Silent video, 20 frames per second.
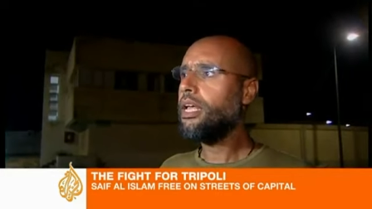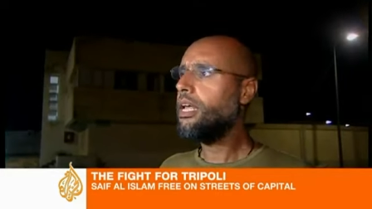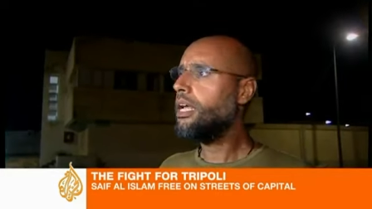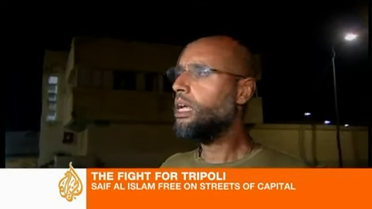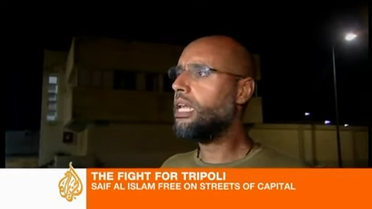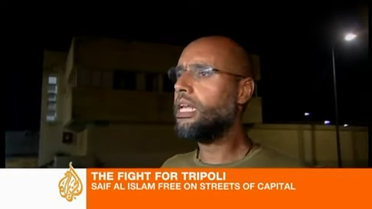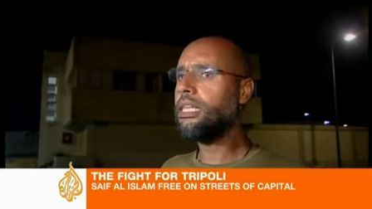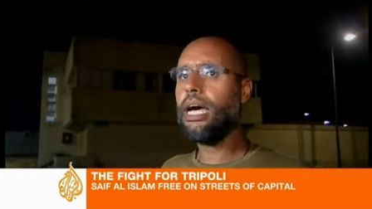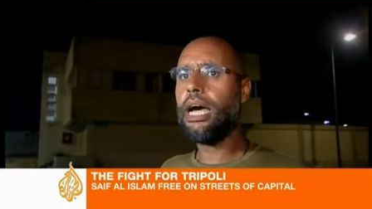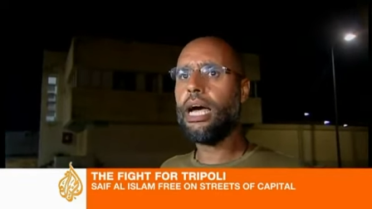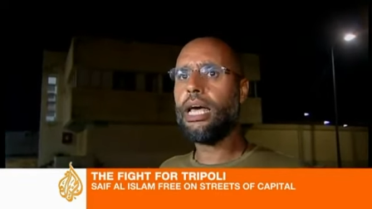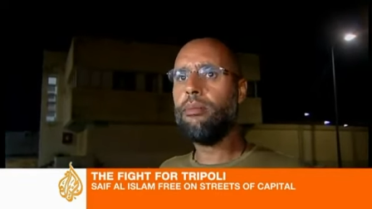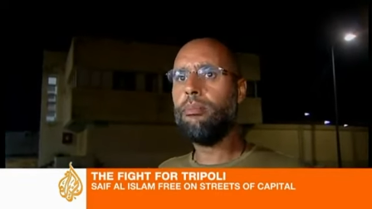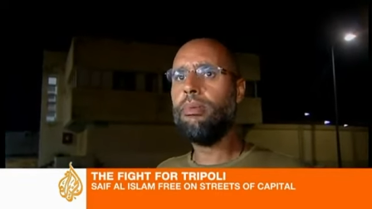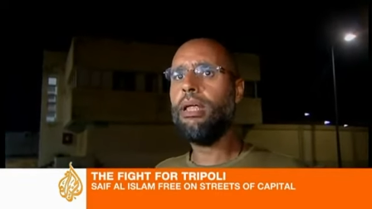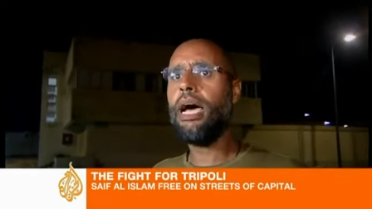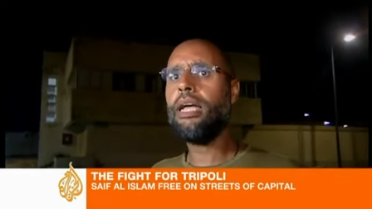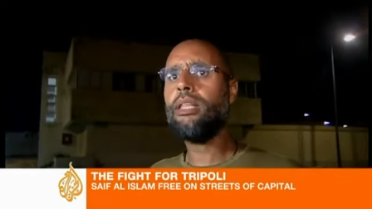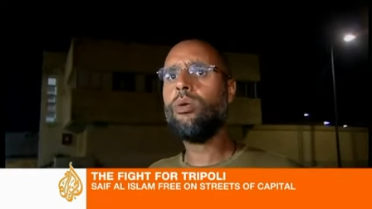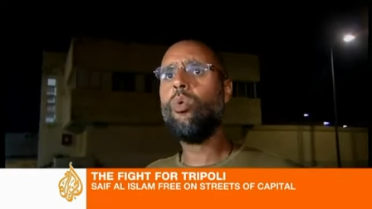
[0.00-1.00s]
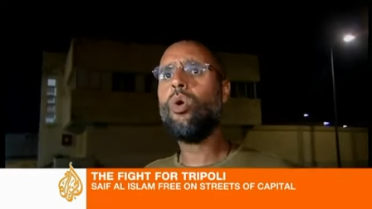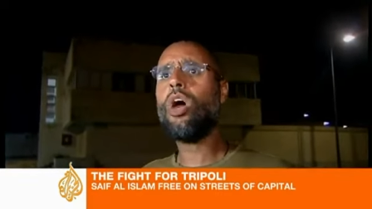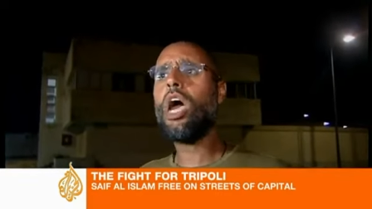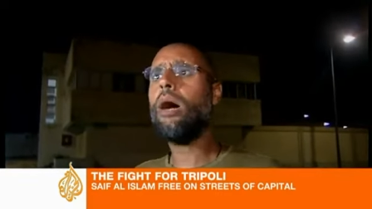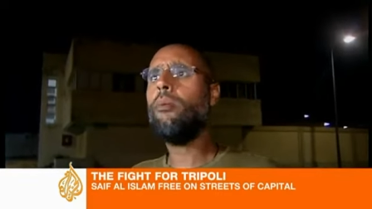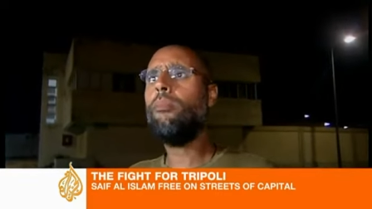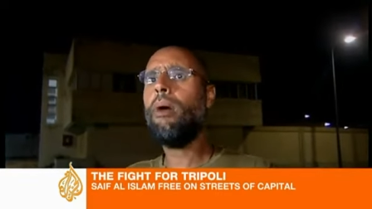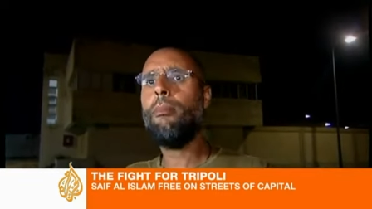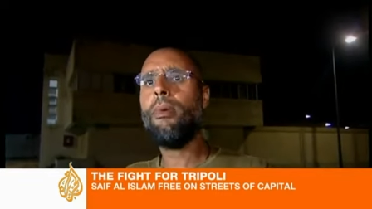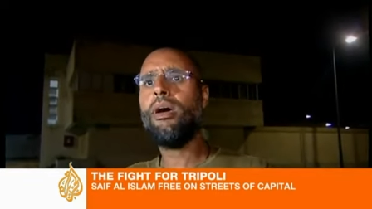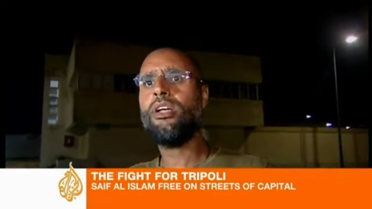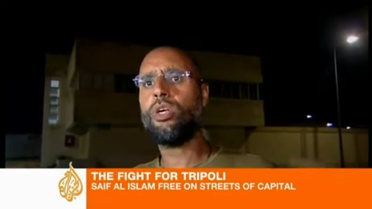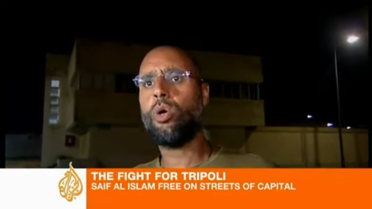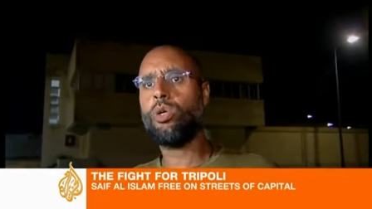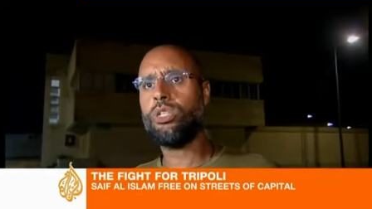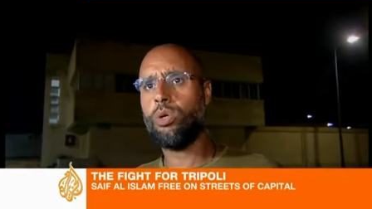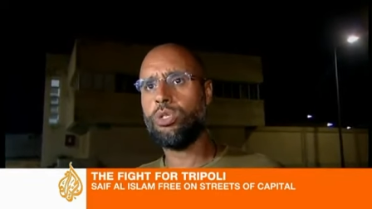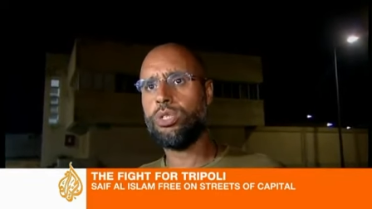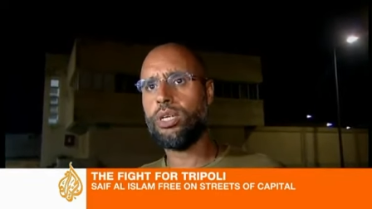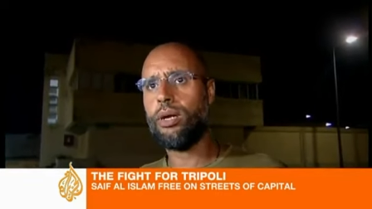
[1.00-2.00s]
I'm going on a tour of Tripoli now and
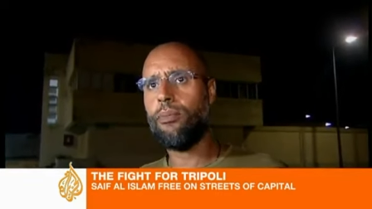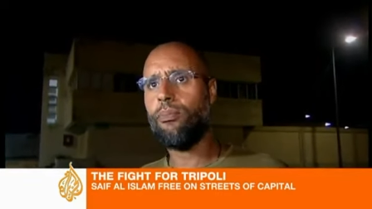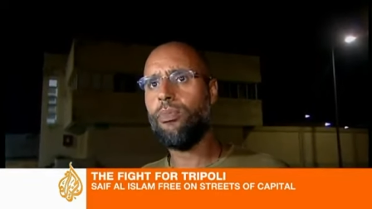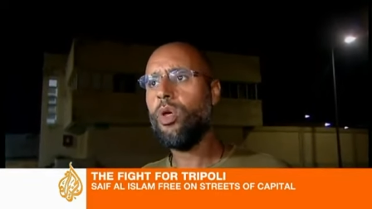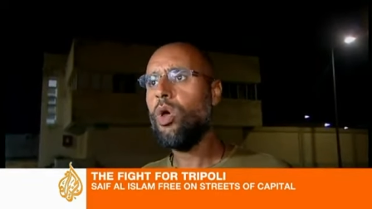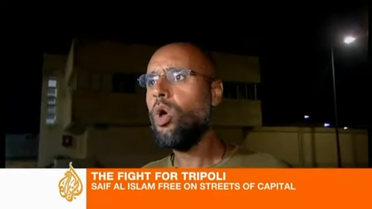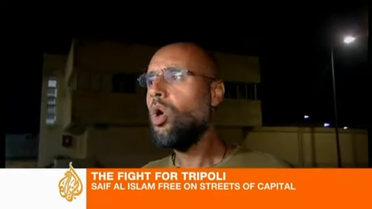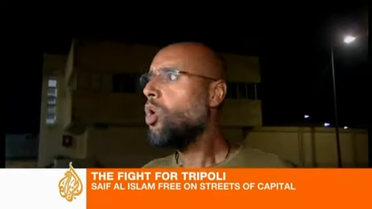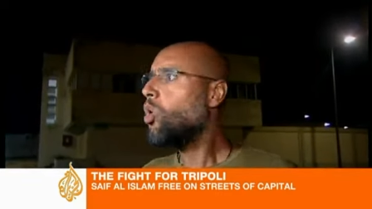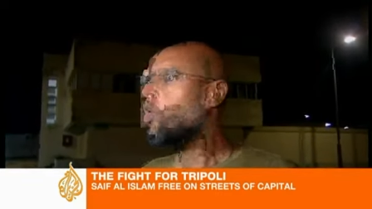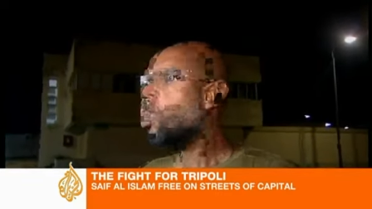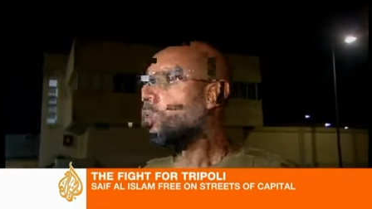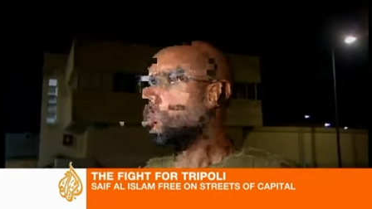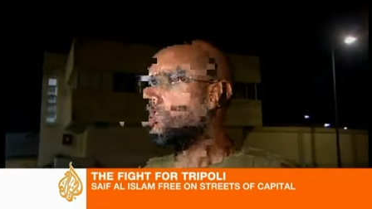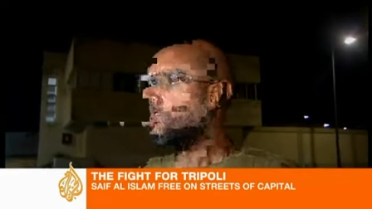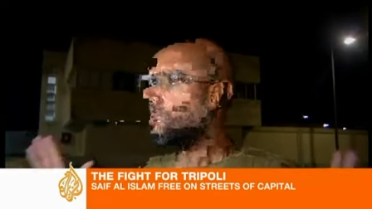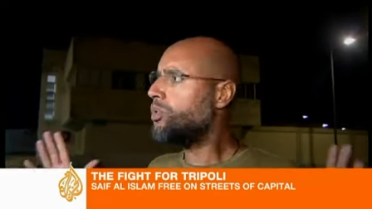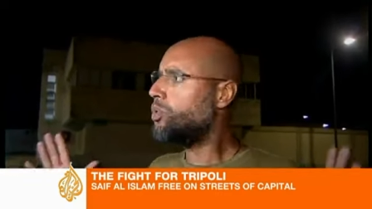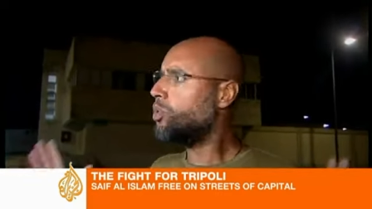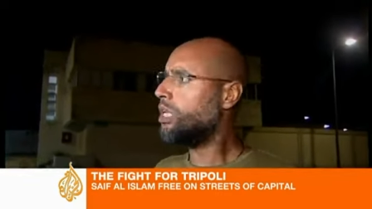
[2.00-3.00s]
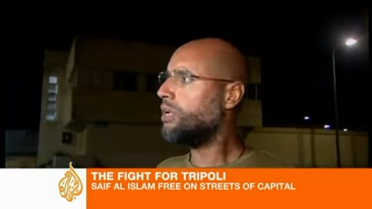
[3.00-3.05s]
will visit all the hotspots.